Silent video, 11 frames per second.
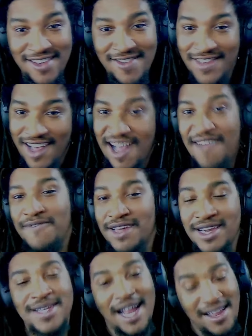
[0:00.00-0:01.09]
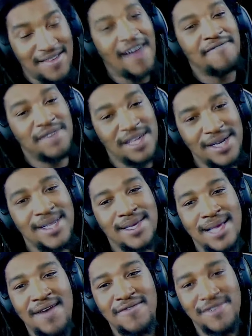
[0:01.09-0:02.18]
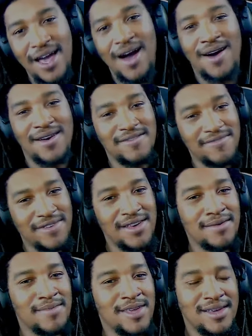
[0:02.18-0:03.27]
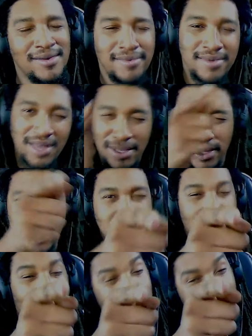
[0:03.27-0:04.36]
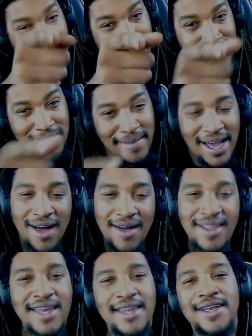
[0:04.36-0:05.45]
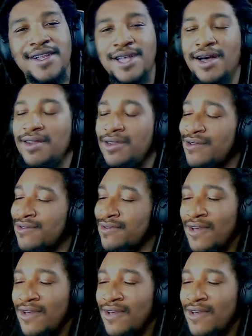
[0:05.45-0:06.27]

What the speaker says: You saw I finished this out for y'all. You feel me? I told y'all I'm important, man. All I need y'all to do